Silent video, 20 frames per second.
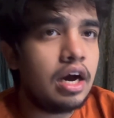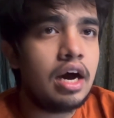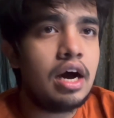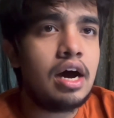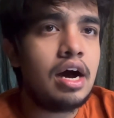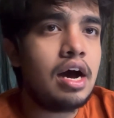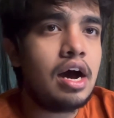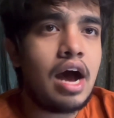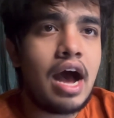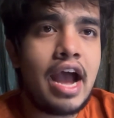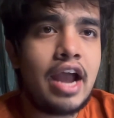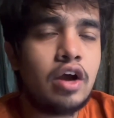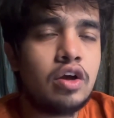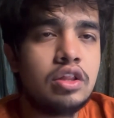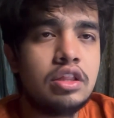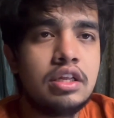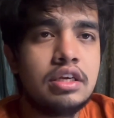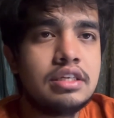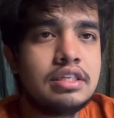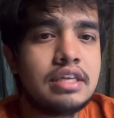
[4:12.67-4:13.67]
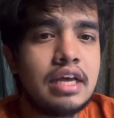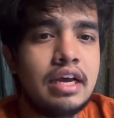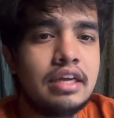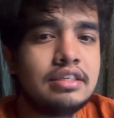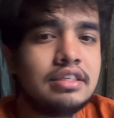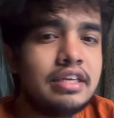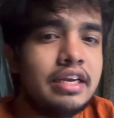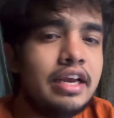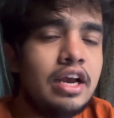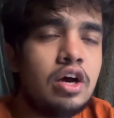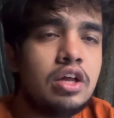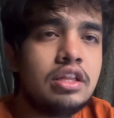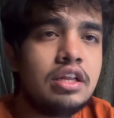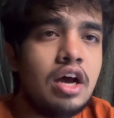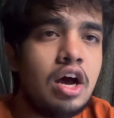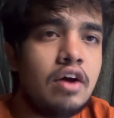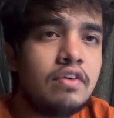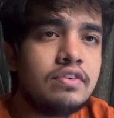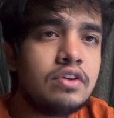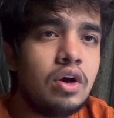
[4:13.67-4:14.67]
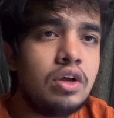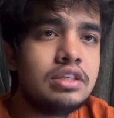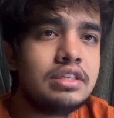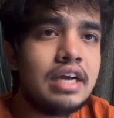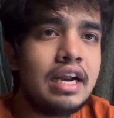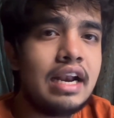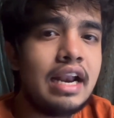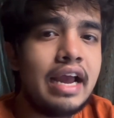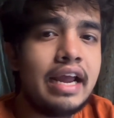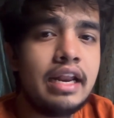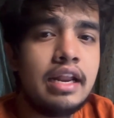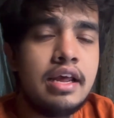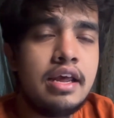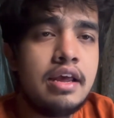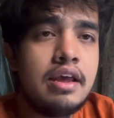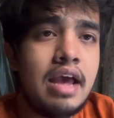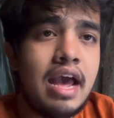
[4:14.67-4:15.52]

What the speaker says: high on the onside line,